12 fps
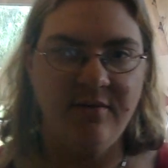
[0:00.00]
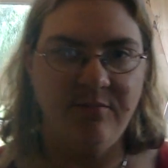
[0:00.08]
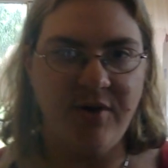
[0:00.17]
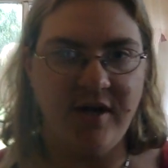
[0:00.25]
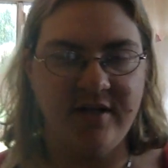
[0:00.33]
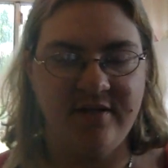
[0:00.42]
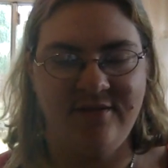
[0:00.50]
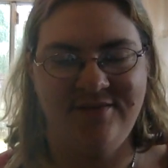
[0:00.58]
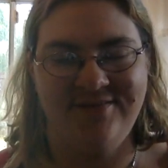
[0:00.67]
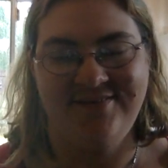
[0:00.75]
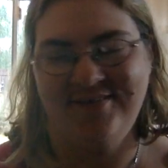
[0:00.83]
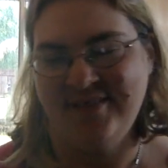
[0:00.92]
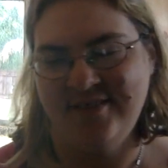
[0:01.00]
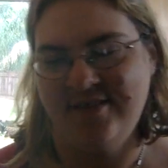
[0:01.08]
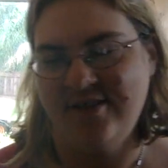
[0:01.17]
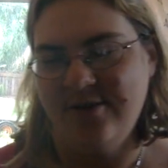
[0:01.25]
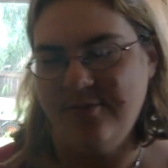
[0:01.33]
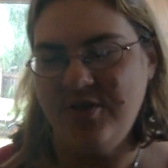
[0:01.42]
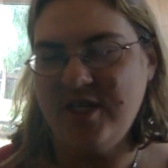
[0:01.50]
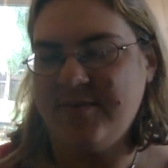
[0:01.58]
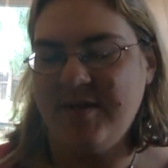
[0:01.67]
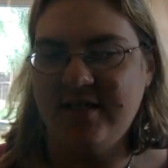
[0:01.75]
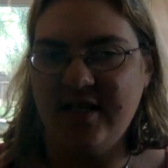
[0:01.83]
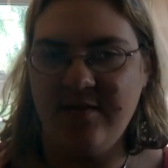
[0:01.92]
but Bliss
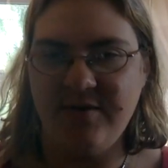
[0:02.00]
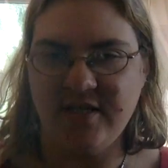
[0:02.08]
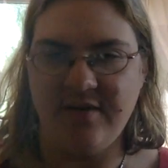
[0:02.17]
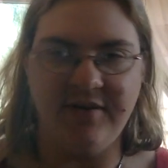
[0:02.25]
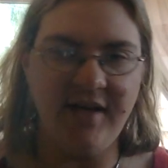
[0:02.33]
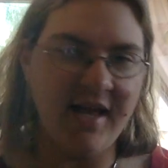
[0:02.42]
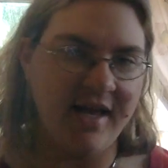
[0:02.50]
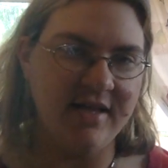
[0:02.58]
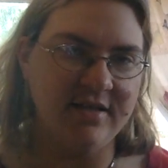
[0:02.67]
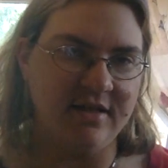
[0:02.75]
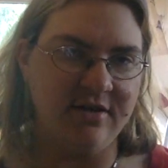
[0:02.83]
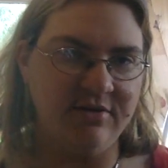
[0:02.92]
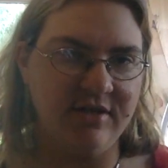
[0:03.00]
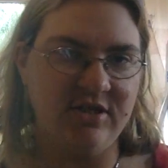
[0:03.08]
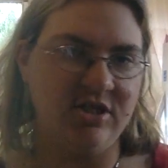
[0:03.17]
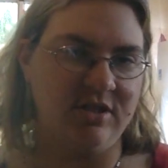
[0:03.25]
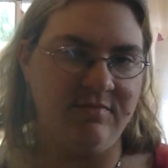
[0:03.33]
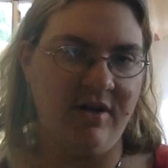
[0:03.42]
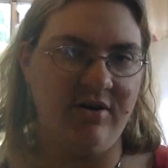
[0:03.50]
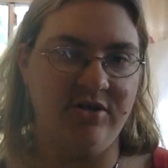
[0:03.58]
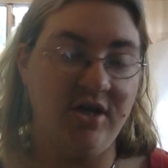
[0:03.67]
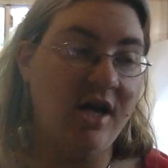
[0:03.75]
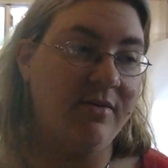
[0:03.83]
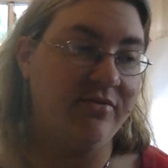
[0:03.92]
makes enemies every day, so it's just a matter of
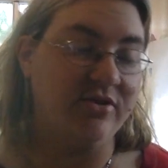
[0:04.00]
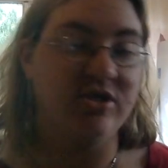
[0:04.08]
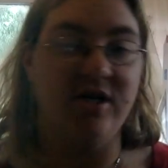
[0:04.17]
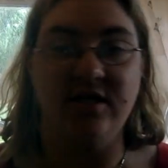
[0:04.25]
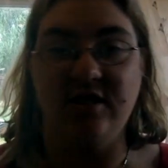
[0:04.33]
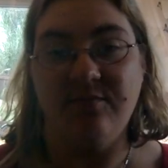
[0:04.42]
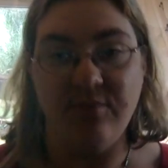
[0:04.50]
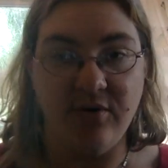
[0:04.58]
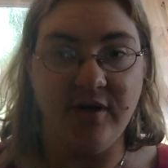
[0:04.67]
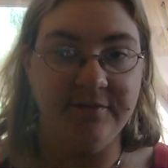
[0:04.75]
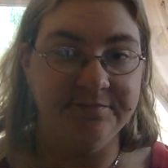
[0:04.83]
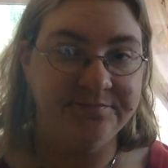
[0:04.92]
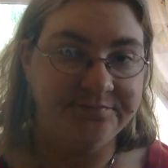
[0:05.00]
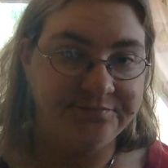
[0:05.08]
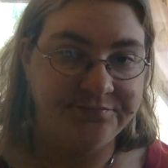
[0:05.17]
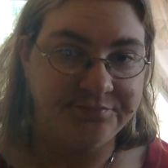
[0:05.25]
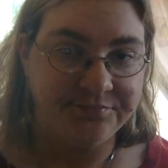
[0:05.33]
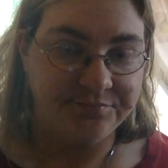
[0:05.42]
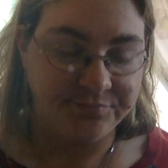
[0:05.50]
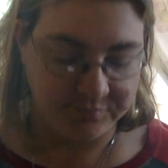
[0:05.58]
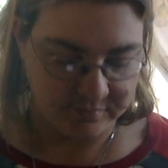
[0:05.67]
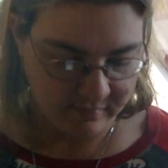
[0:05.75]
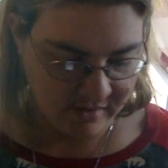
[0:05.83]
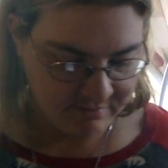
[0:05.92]
time before she has an opponent.
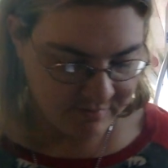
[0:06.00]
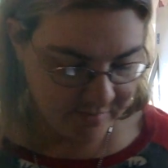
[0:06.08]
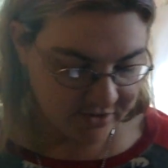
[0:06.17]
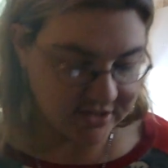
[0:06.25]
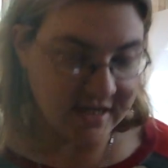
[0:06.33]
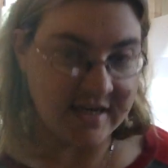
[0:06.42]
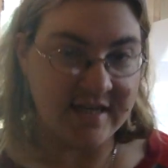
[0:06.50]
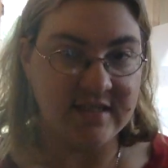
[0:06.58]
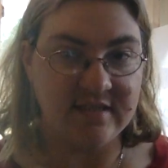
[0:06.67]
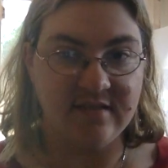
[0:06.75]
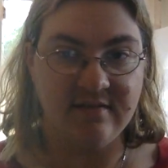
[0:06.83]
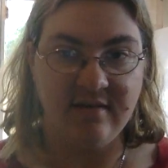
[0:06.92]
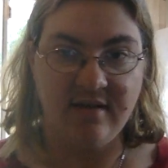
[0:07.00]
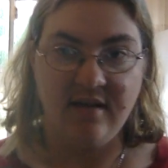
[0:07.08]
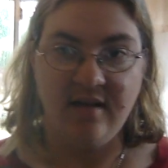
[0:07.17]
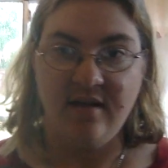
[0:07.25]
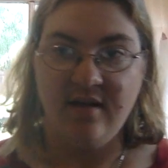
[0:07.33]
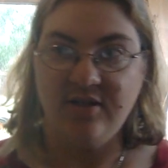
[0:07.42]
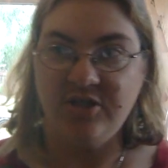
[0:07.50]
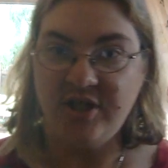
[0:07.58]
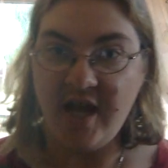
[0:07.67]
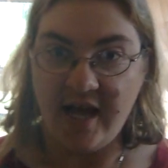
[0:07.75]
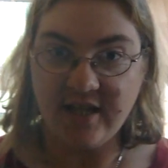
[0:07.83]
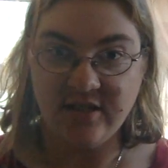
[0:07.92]
People are saying it's
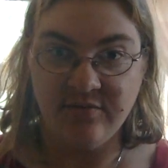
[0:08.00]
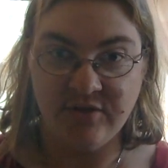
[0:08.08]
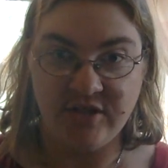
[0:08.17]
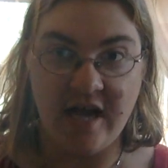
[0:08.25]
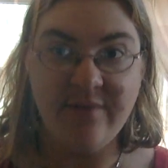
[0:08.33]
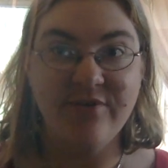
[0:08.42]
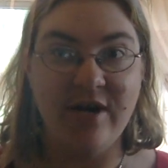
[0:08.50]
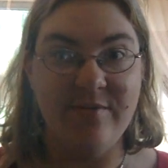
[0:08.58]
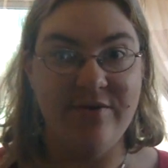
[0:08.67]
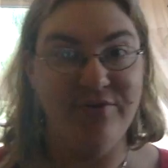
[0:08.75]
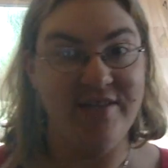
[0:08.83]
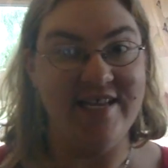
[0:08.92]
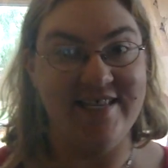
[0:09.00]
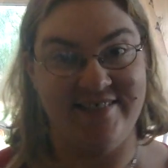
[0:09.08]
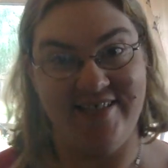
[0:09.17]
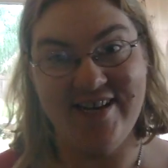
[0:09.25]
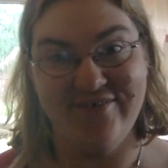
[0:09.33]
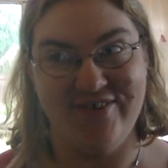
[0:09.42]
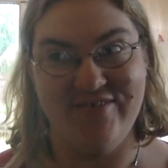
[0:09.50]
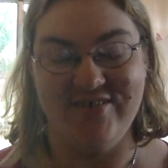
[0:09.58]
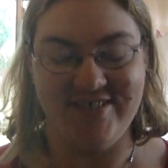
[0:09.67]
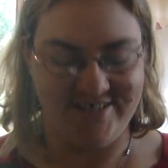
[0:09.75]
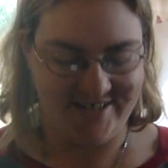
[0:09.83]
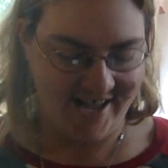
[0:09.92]
Jax, which I'm going to be really excited for if
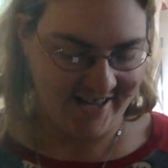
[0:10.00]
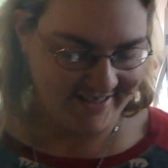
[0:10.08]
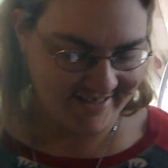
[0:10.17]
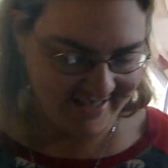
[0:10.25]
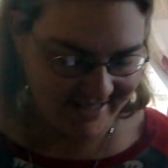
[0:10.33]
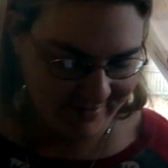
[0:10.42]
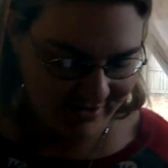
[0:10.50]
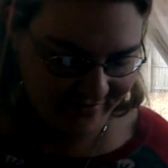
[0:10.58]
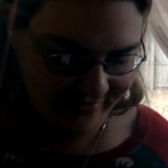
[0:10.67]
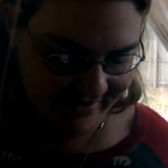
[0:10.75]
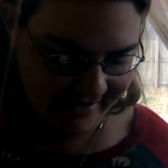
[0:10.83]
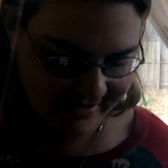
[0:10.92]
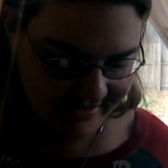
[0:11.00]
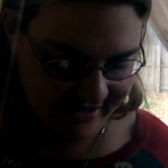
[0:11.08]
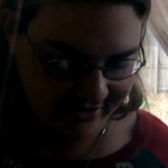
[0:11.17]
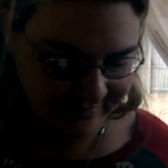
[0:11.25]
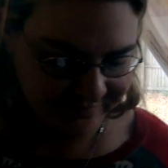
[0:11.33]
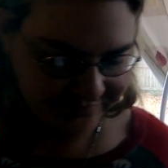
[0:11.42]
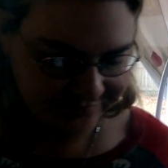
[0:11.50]
it's Jax, because it's going to be funny as hell.